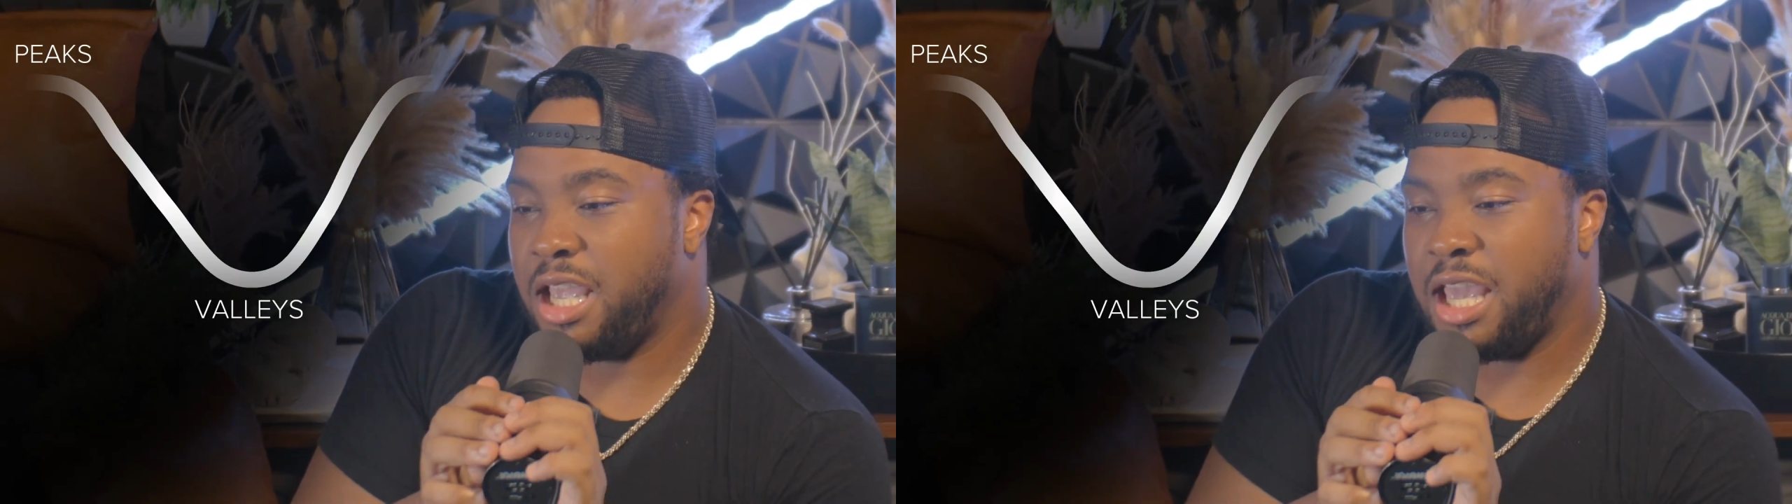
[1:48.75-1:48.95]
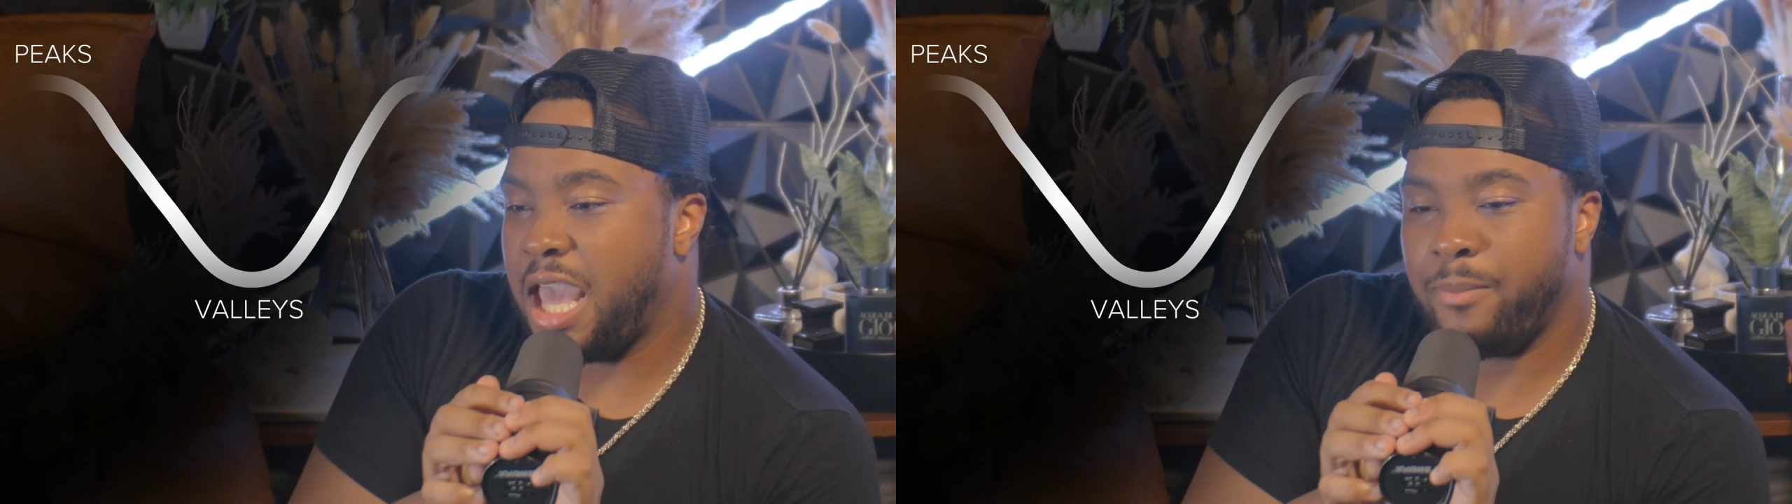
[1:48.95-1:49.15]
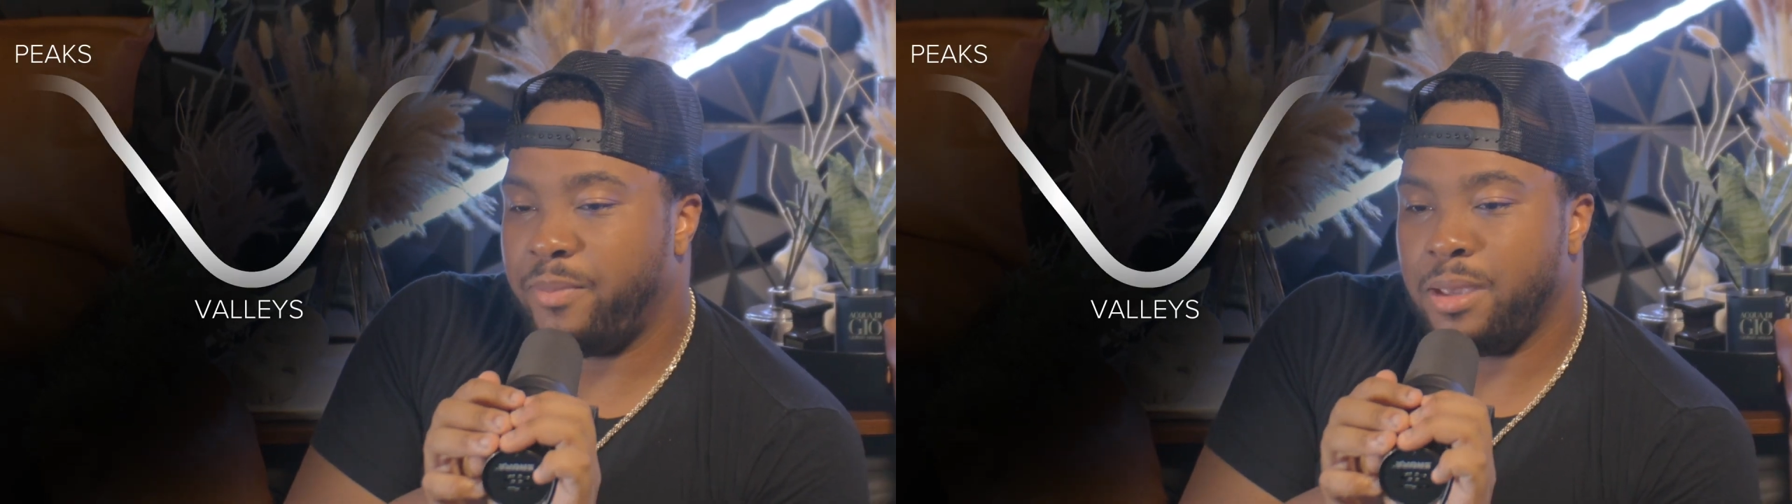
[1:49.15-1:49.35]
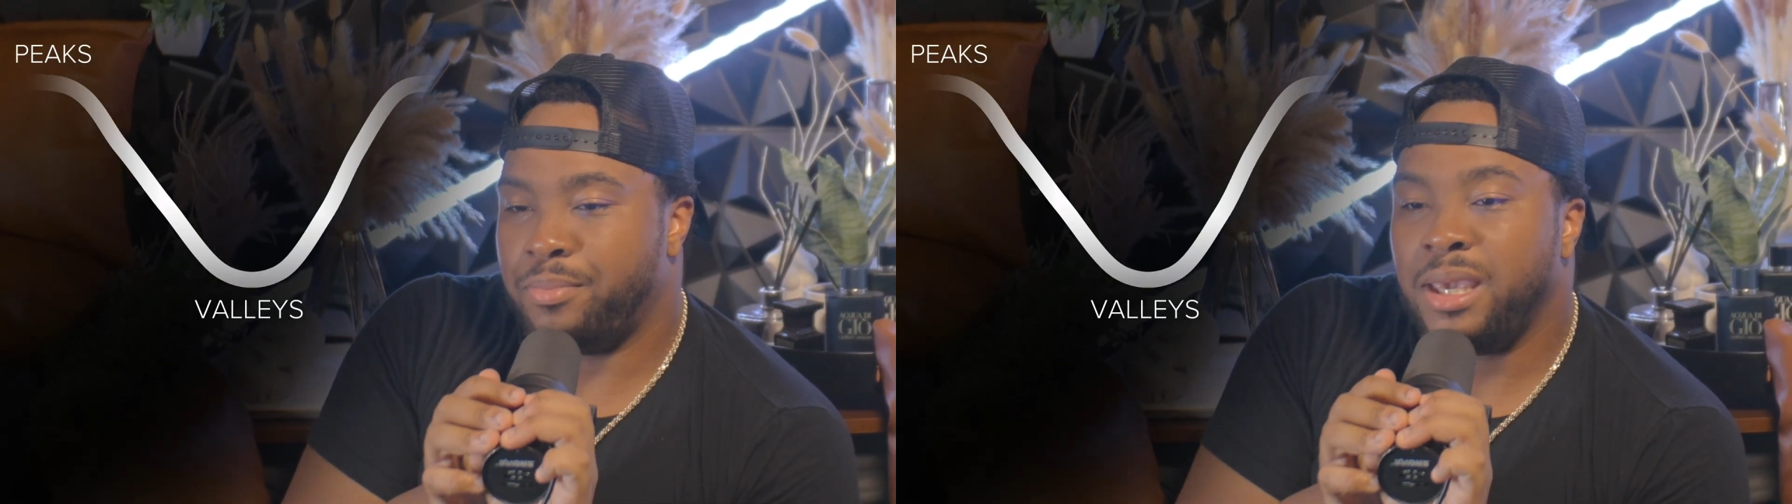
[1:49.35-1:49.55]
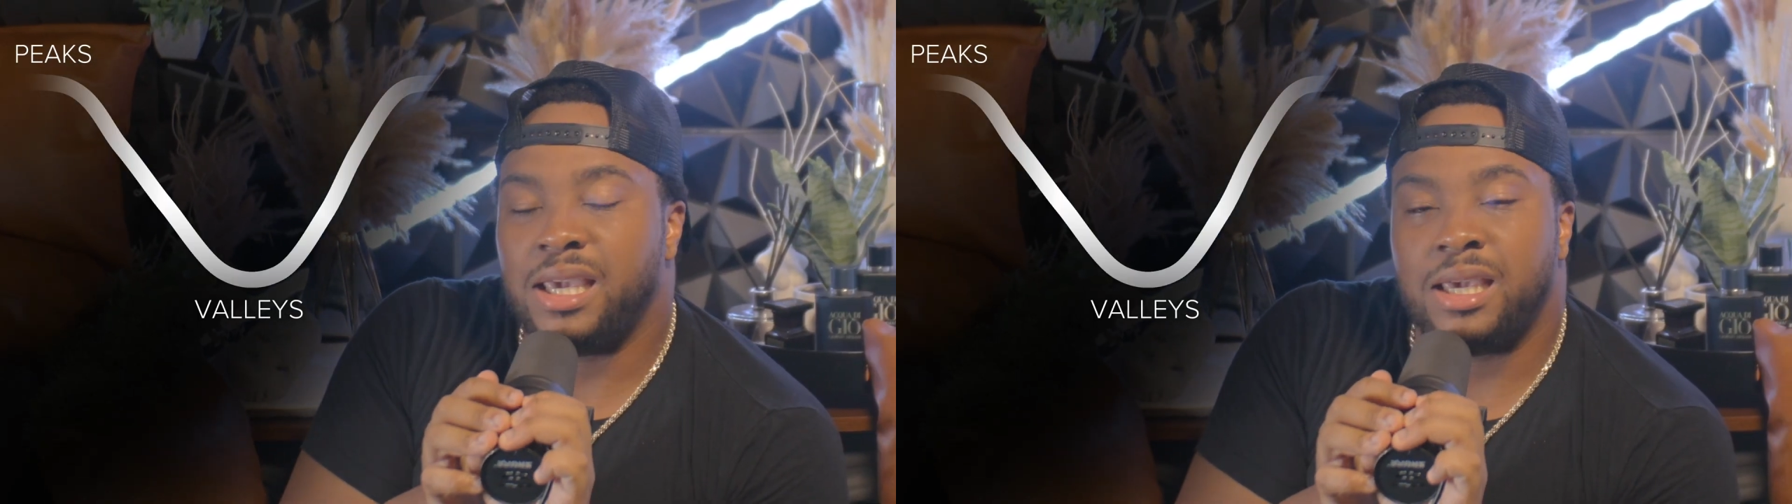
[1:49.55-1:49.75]
can't be a
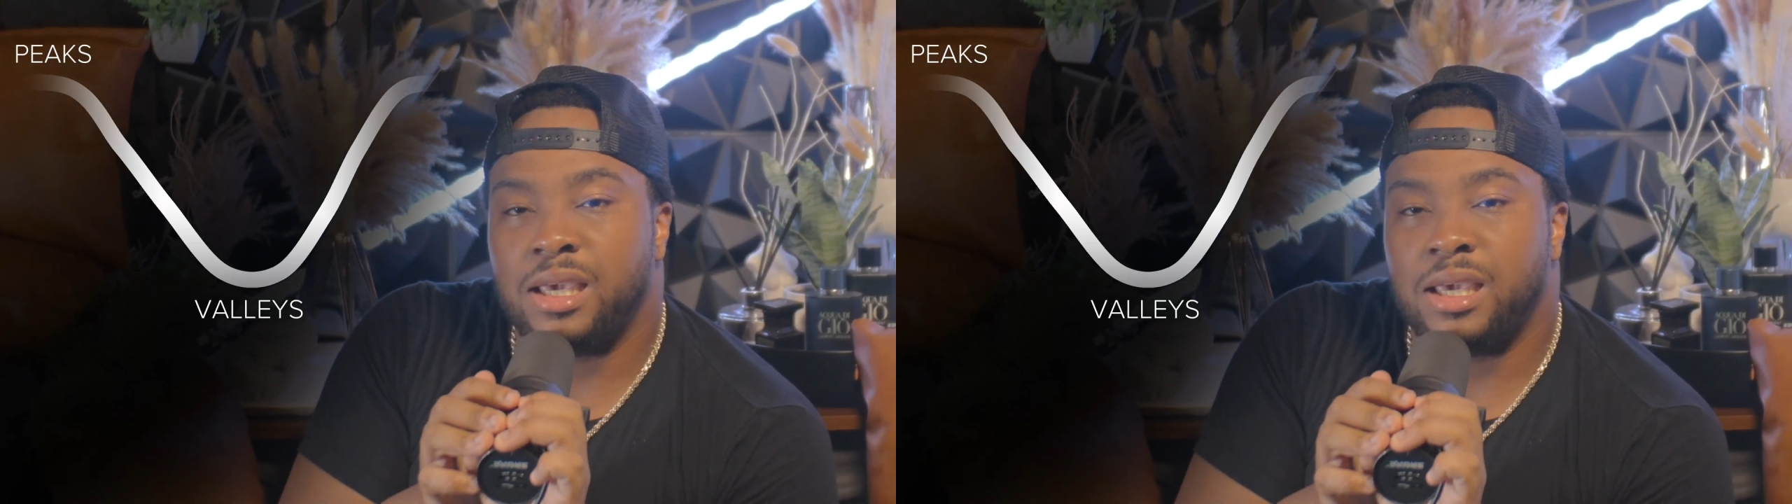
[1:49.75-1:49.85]
peak.